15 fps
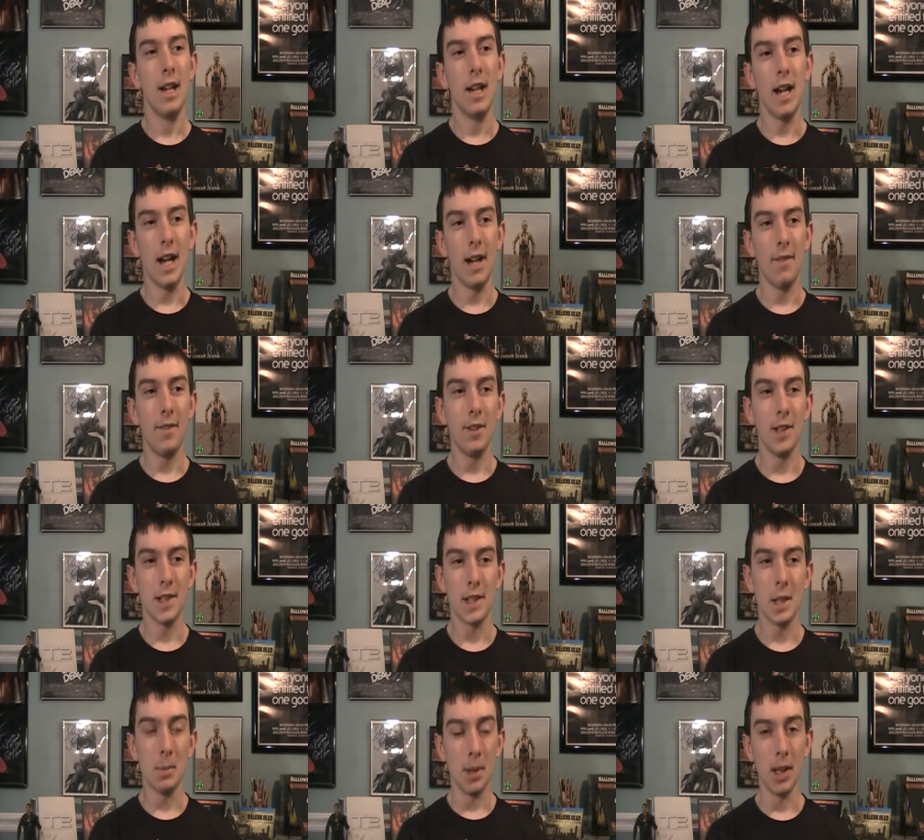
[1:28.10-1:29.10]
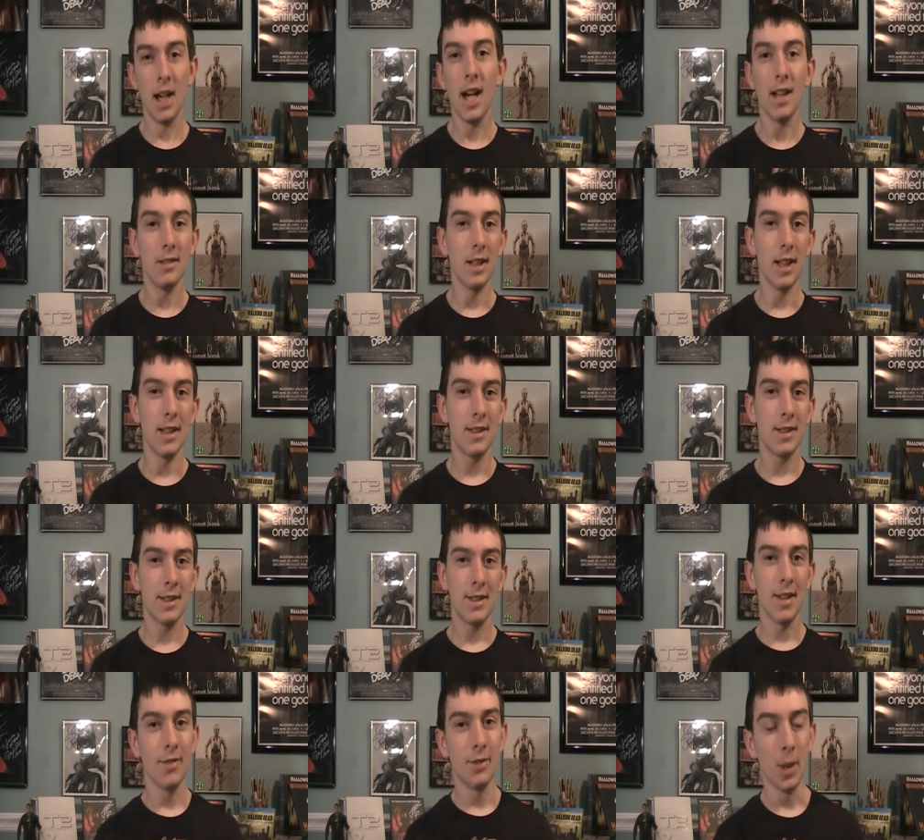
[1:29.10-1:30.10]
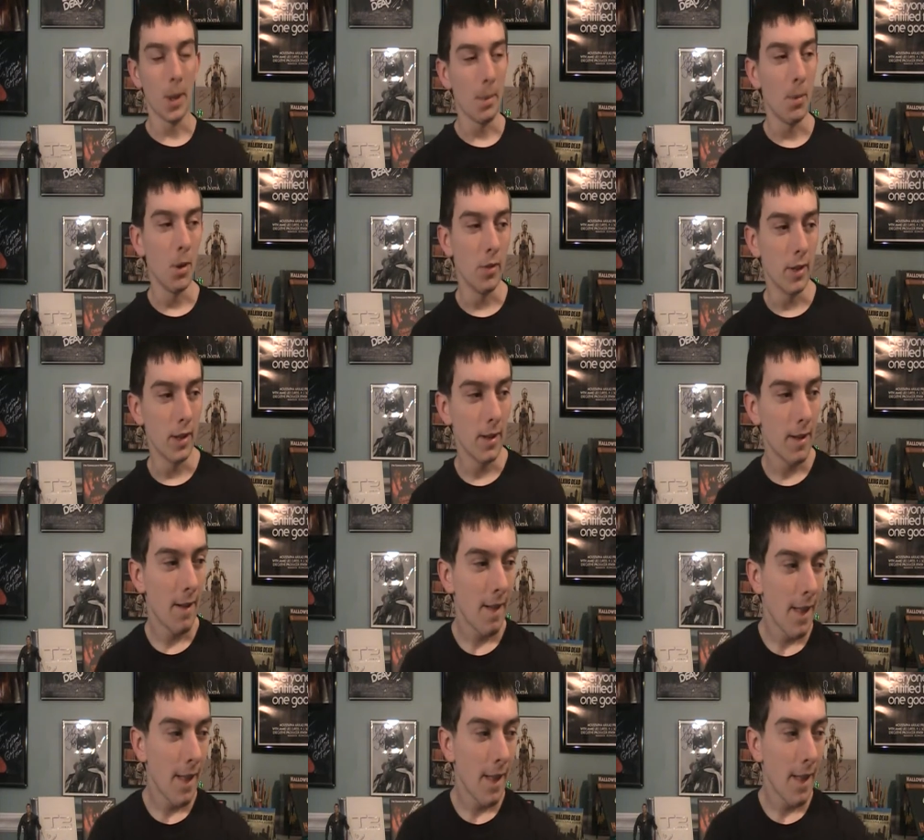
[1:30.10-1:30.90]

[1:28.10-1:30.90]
I feel that's going to be a highlight, definitely in the movie.